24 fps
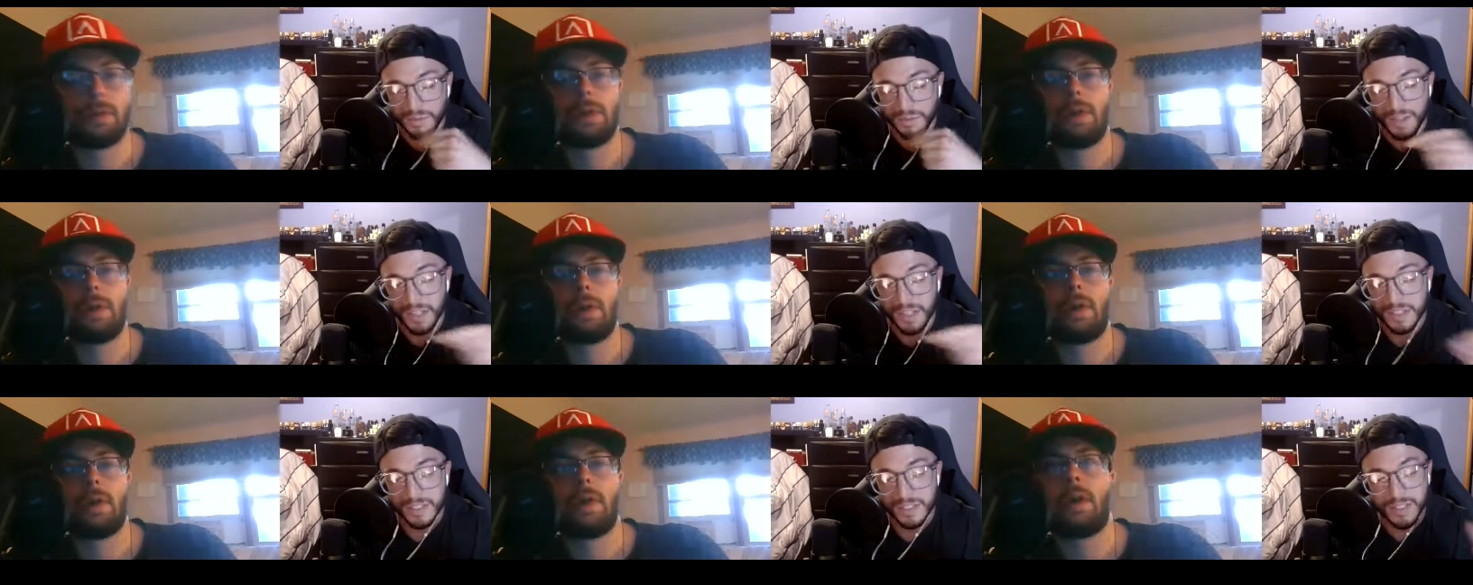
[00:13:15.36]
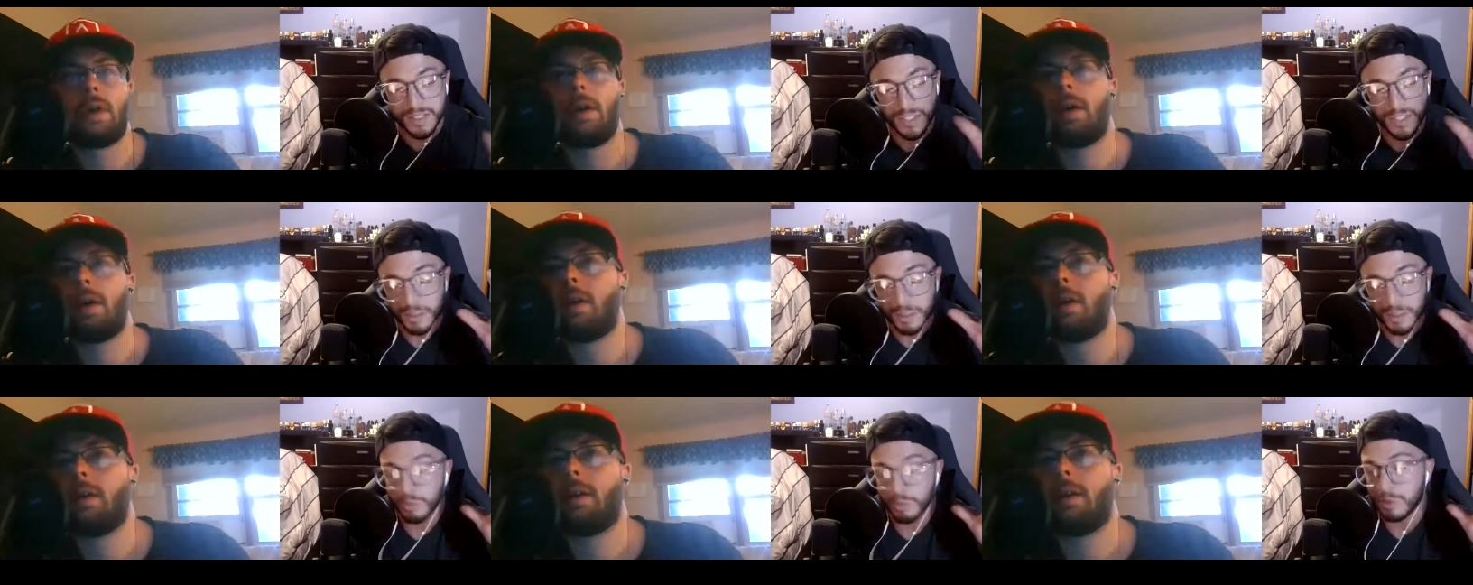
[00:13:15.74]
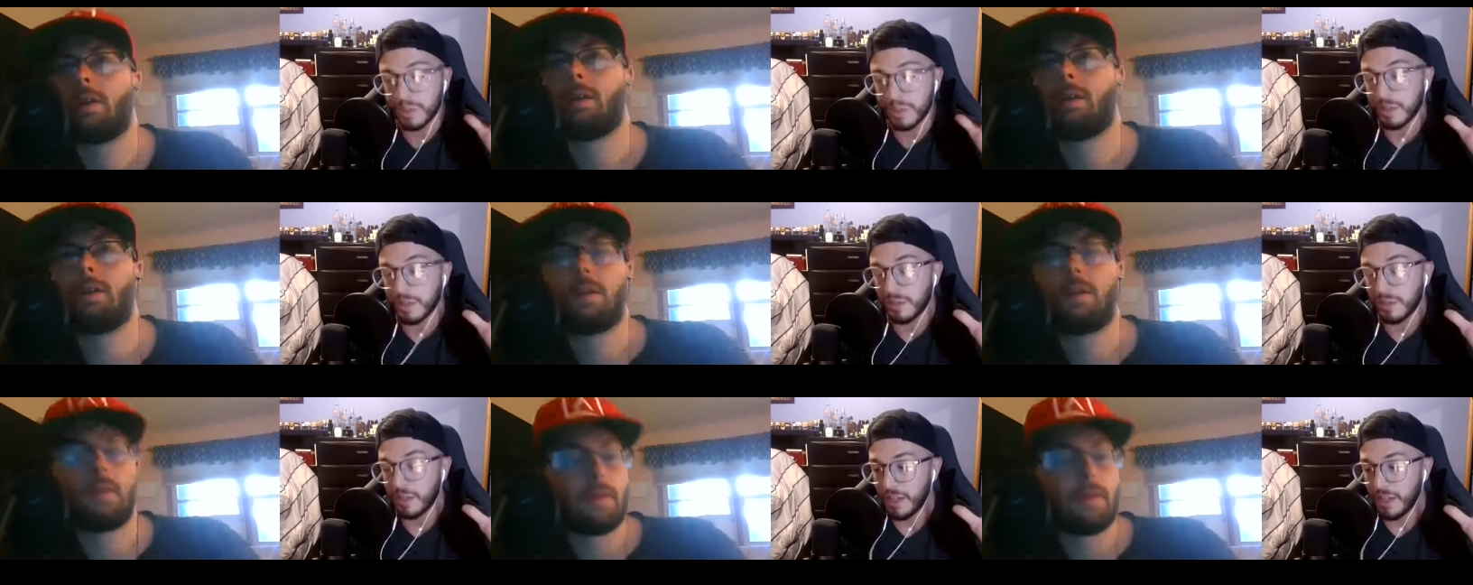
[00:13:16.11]
Speaker 1: face, and then
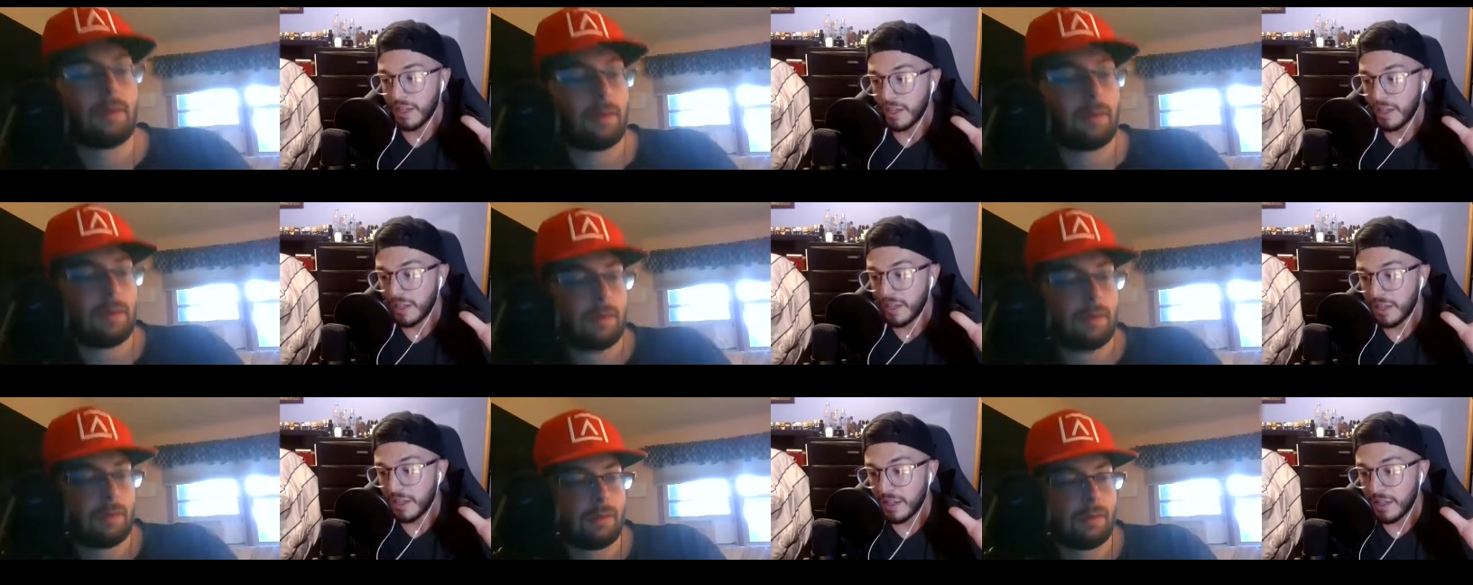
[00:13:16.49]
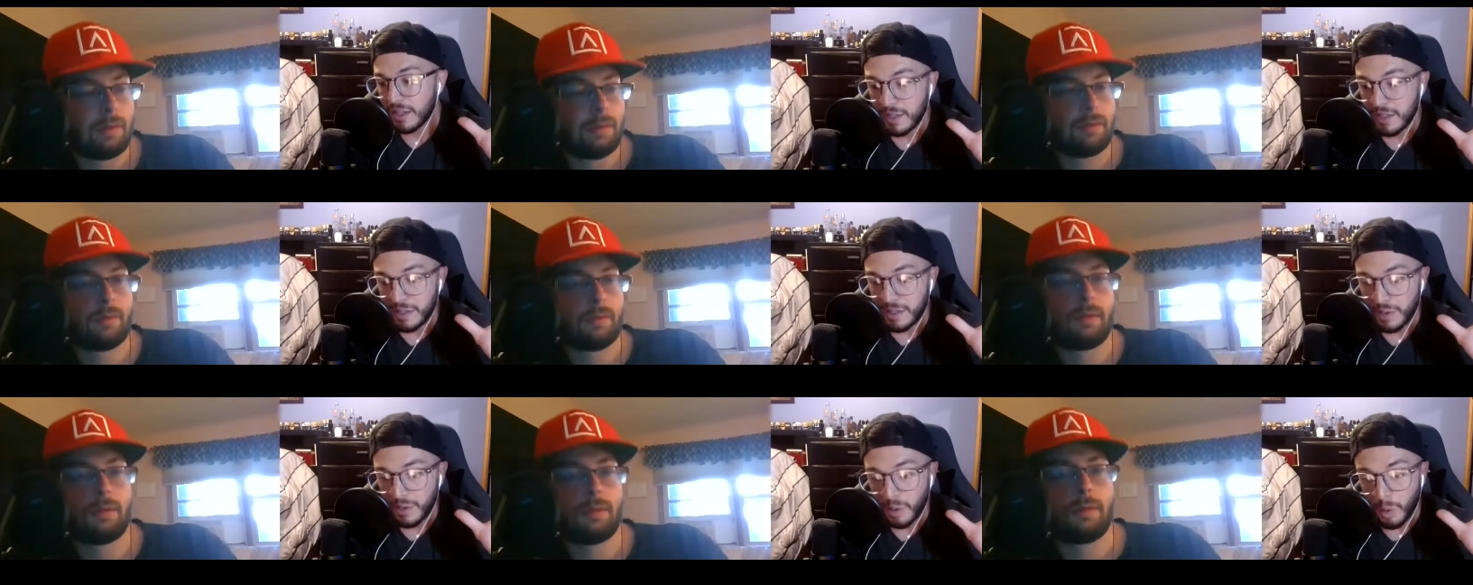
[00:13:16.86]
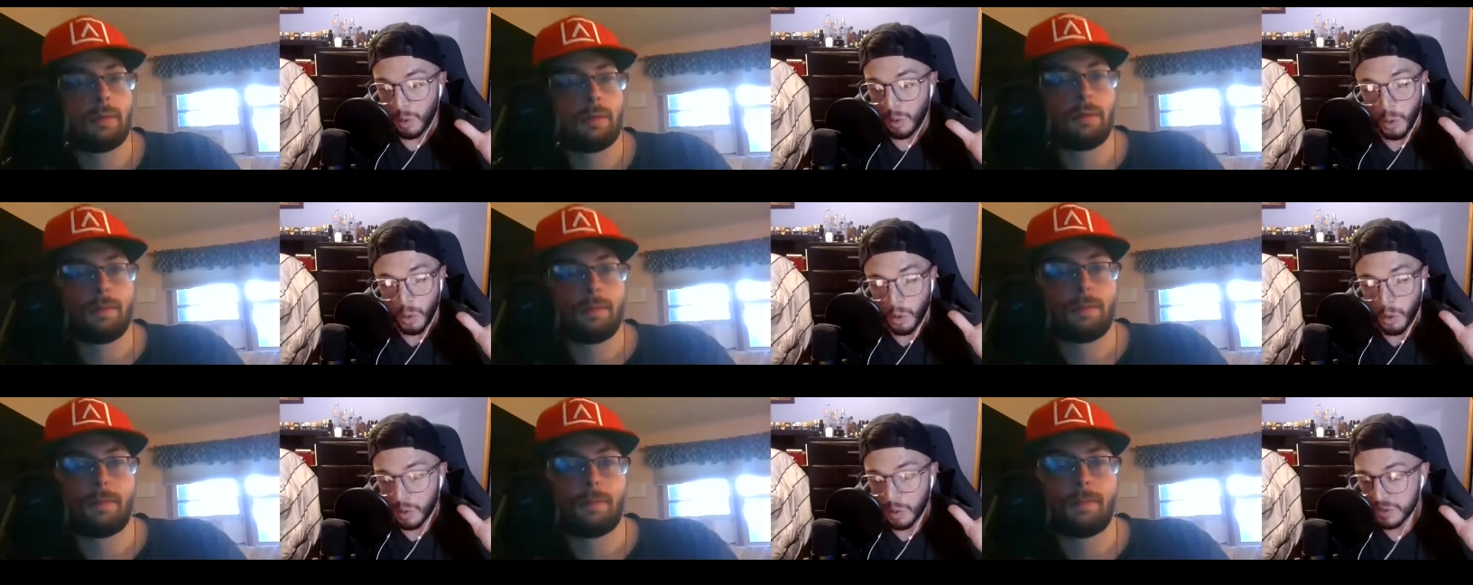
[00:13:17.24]
losing
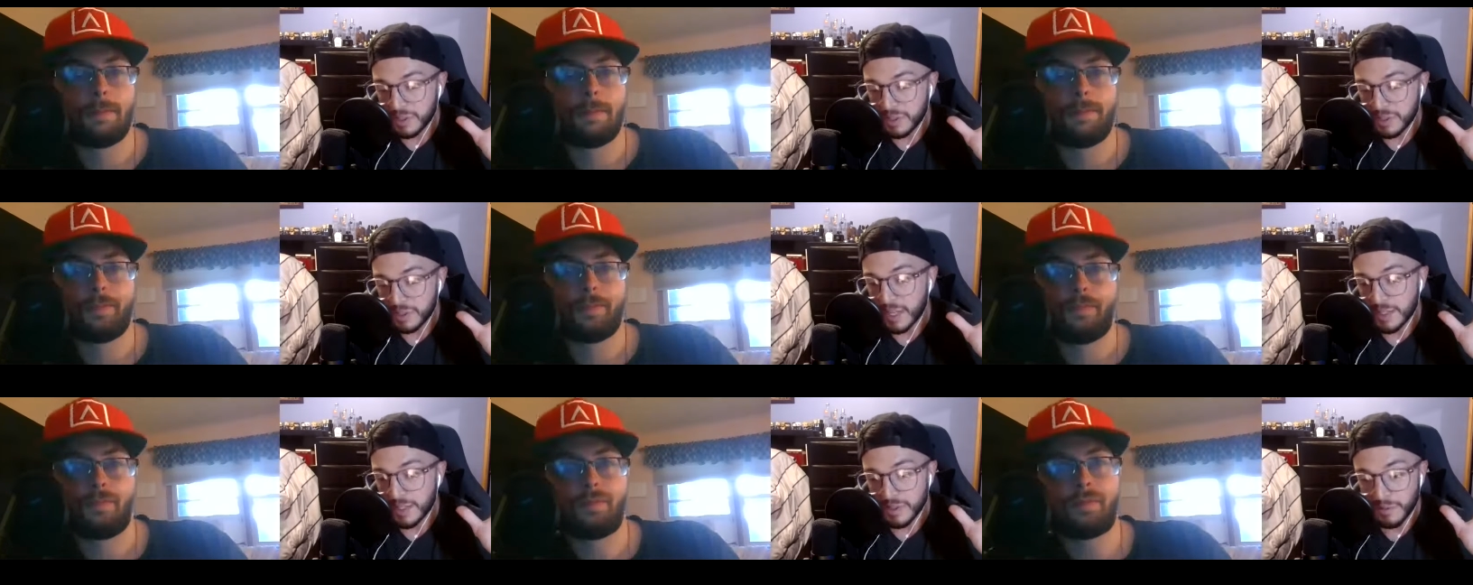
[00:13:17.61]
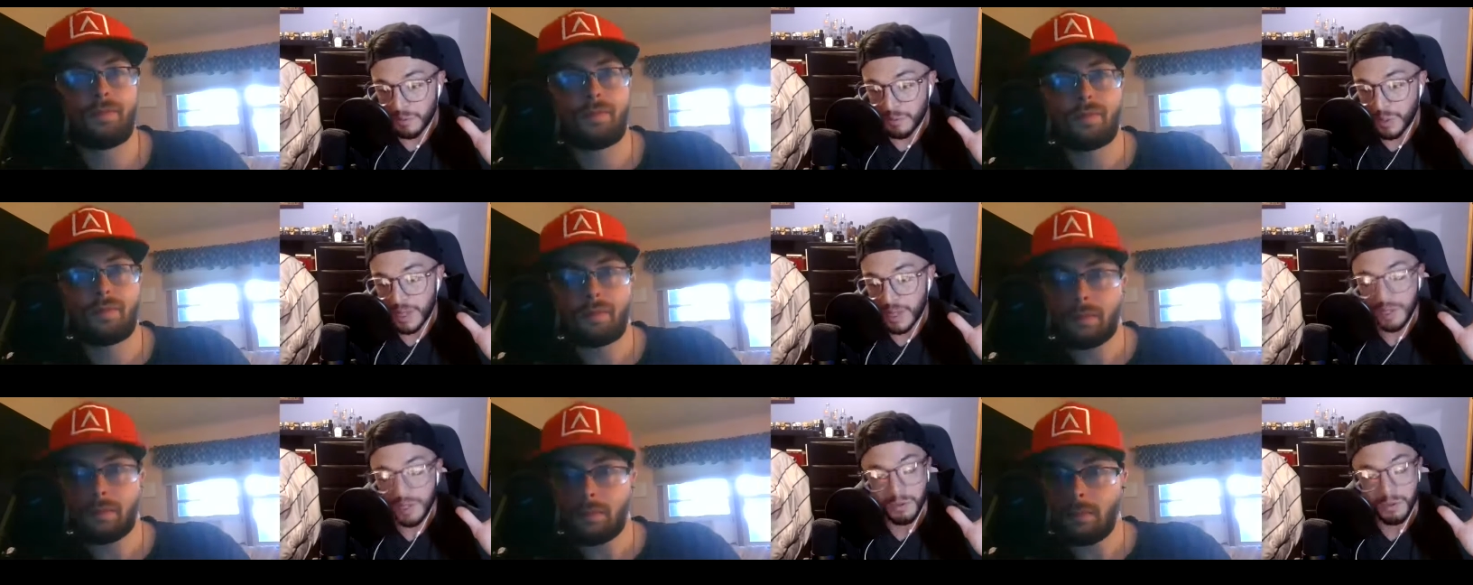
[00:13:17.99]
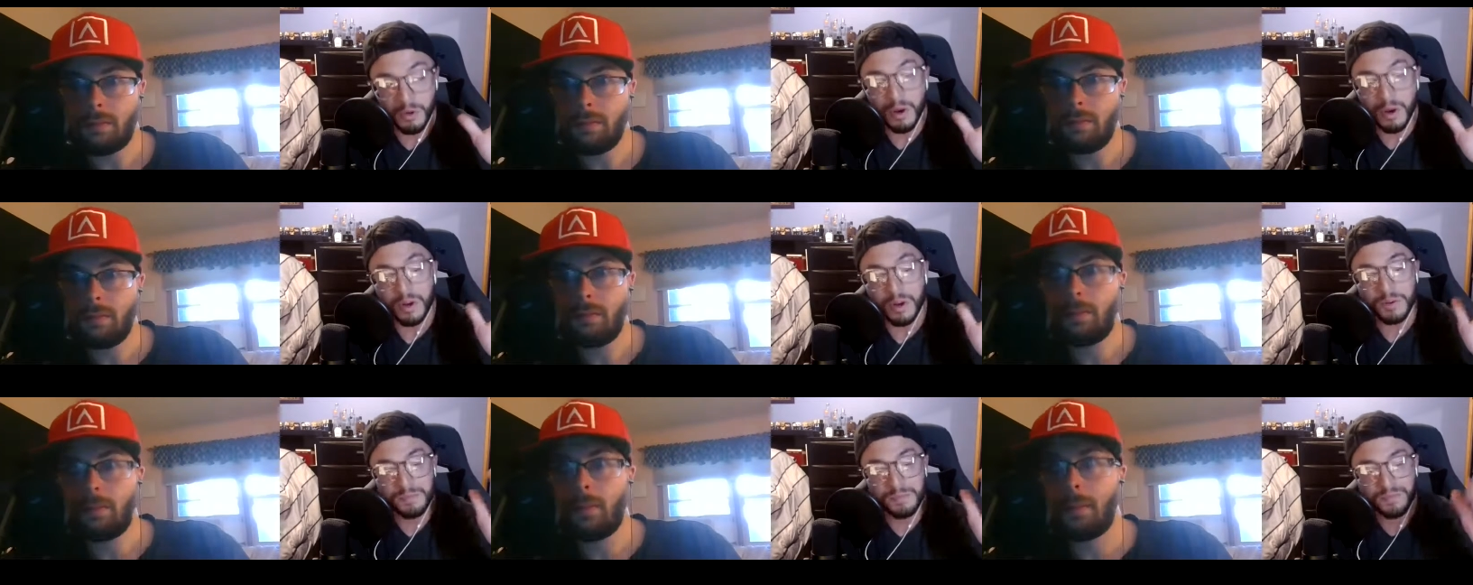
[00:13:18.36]
all sense of where
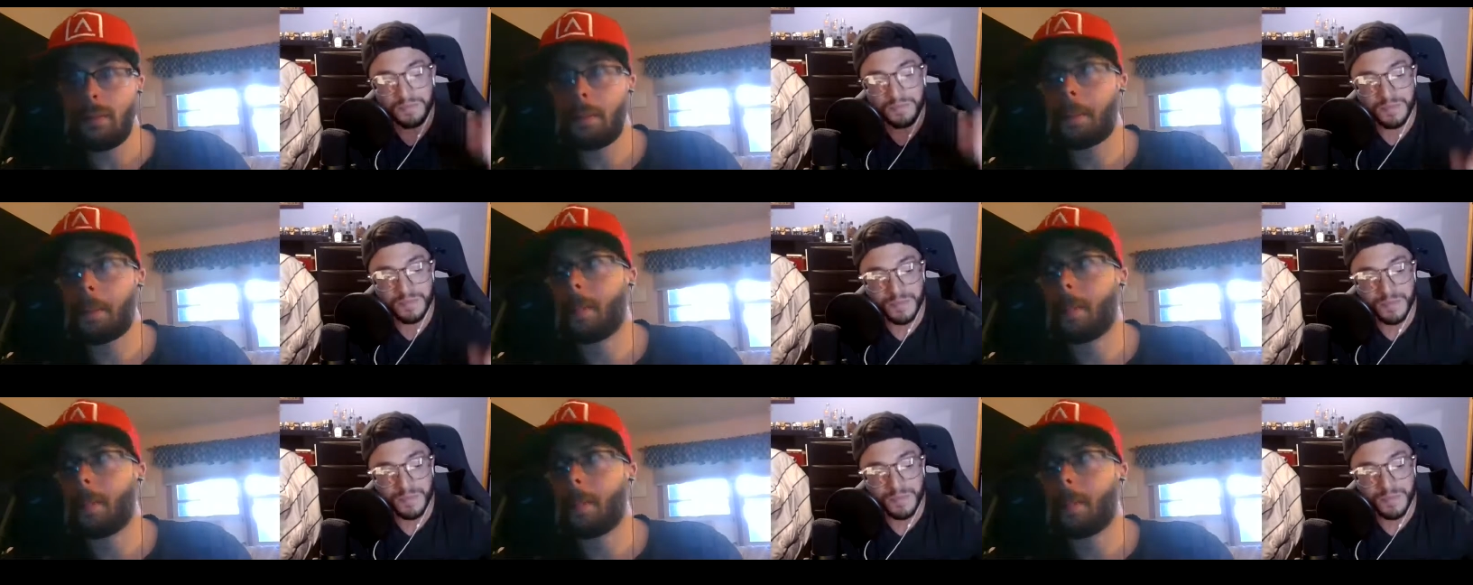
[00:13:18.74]
you are.